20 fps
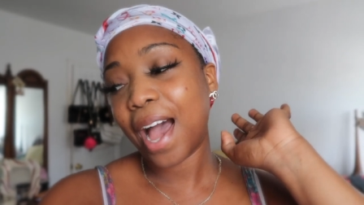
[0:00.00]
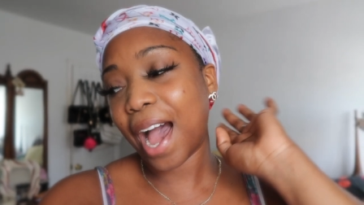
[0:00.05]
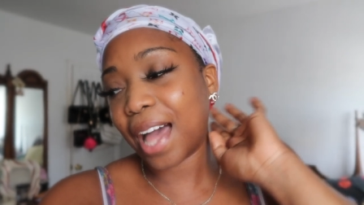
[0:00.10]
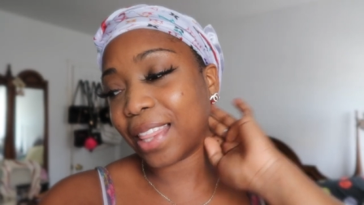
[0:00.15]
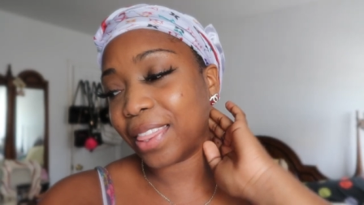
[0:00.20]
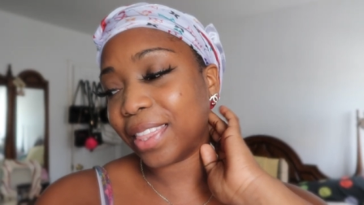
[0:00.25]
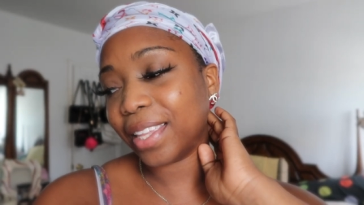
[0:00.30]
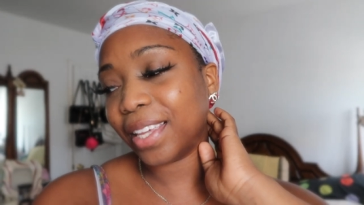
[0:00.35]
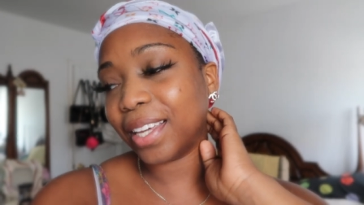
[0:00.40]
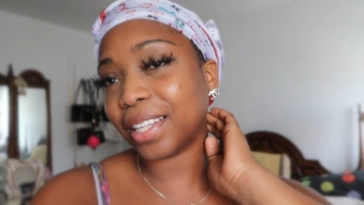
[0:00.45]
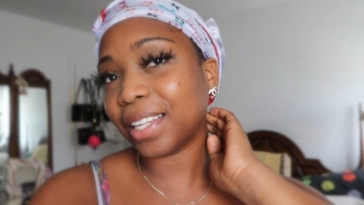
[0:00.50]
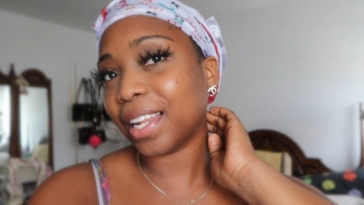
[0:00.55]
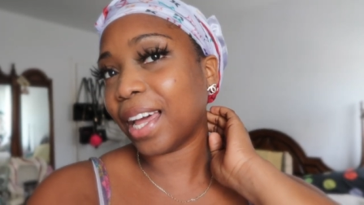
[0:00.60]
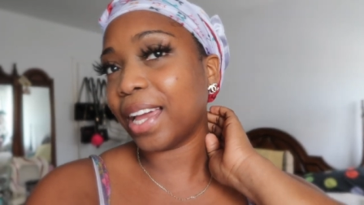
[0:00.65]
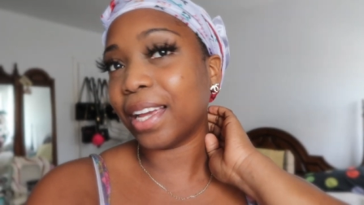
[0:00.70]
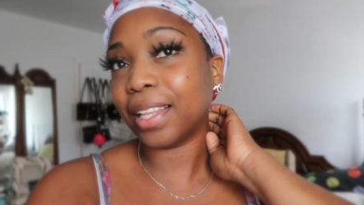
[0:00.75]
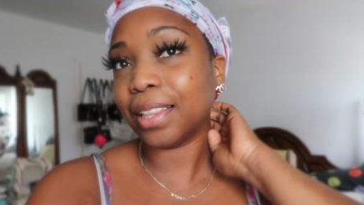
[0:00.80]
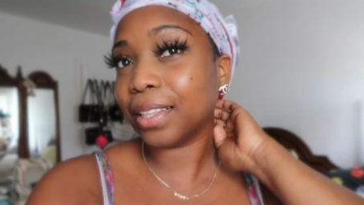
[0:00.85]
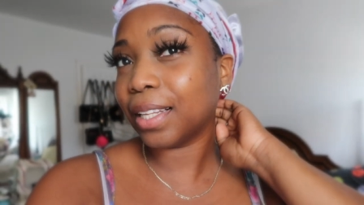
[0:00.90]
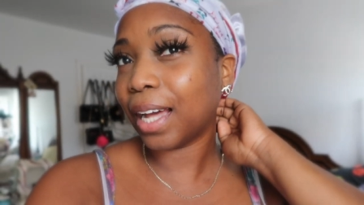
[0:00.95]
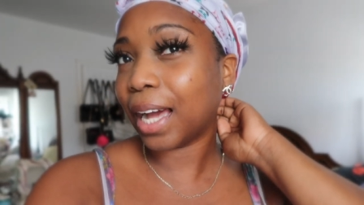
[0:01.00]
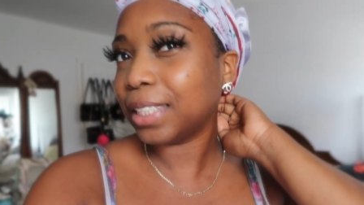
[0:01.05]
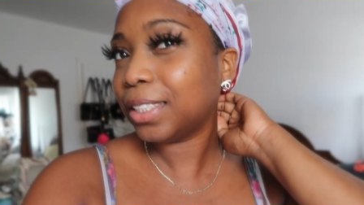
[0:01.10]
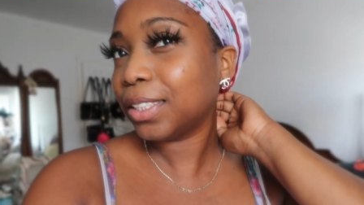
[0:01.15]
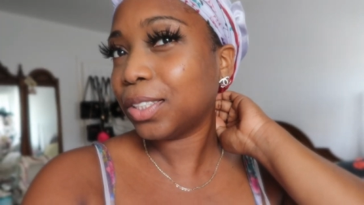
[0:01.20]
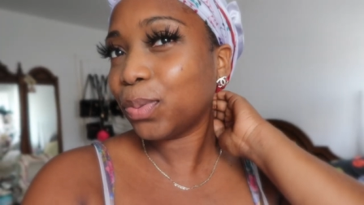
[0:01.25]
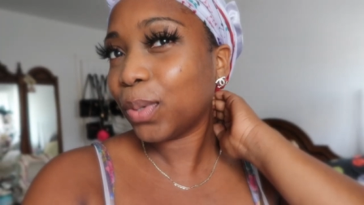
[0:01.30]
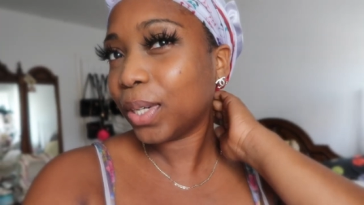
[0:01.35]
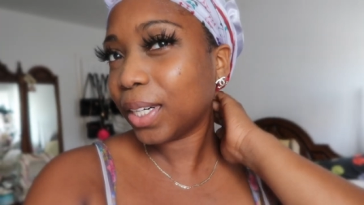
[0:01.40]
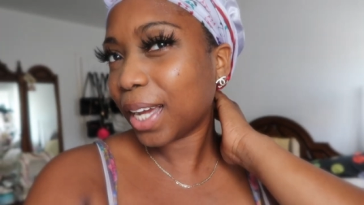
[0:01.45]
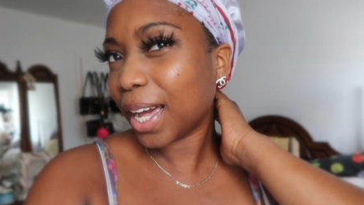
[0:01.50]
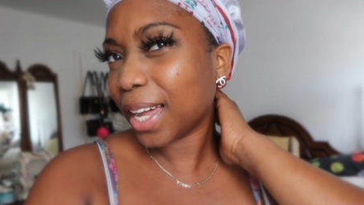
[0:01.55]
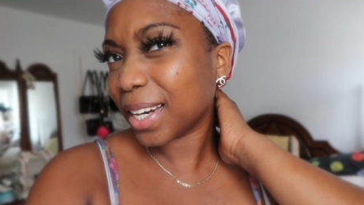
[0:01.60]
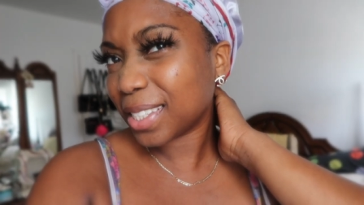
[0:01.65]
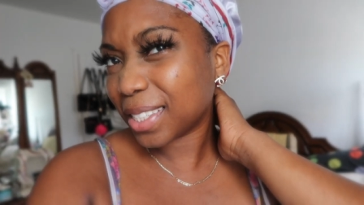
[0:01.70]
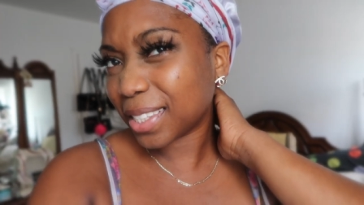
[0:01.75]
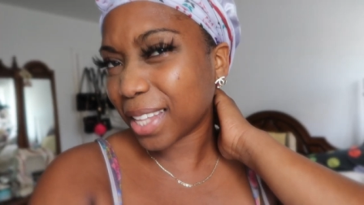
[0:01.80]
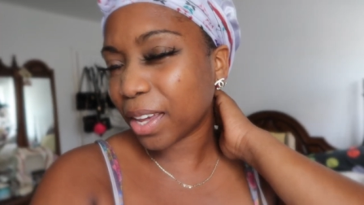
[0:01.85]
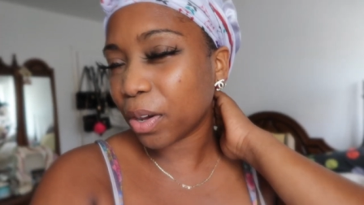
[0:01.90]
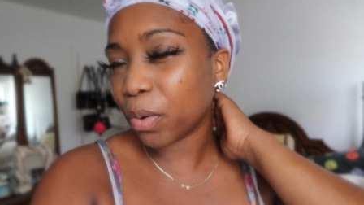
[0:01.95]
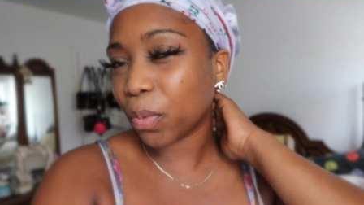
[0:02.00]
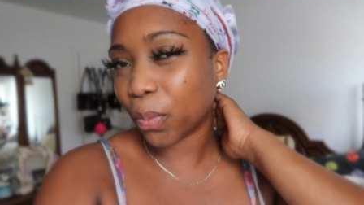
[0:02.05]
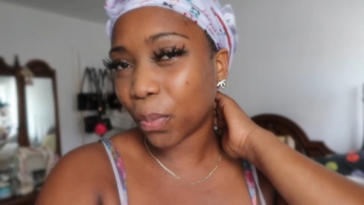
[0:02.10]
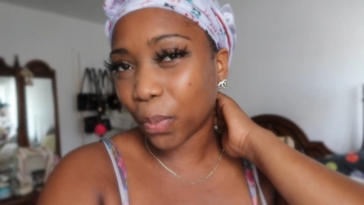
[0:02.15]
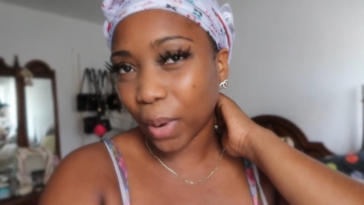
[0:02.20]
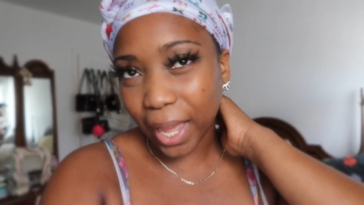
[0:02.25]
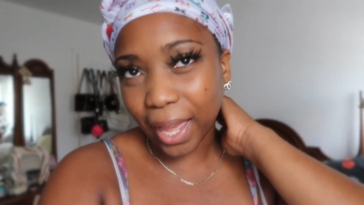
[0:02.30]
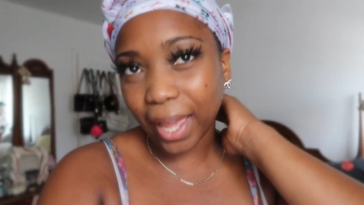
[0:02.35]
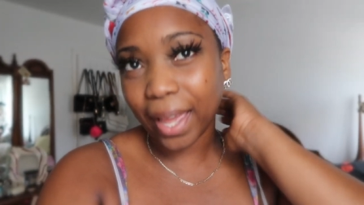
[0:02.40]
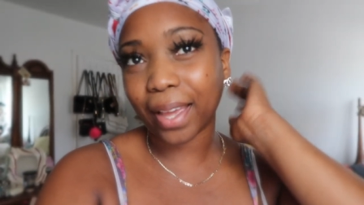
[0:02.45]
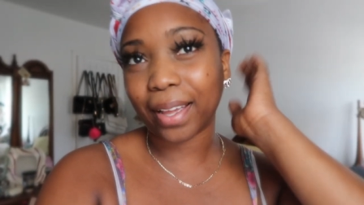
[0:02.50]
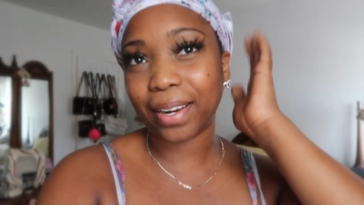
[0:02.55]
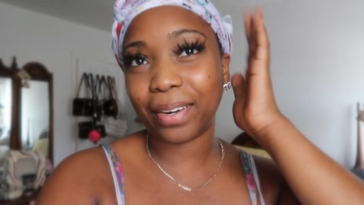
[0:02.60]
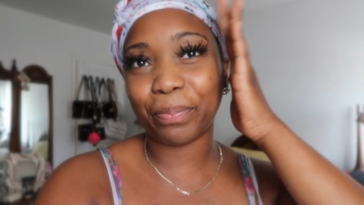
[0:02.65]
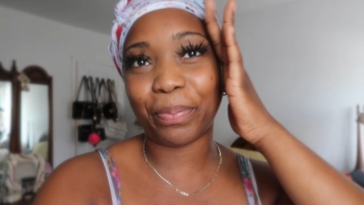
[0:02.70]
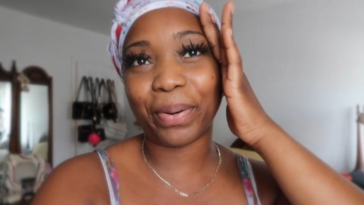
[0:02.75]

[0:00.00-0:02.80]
i think like i just want to kind of stay away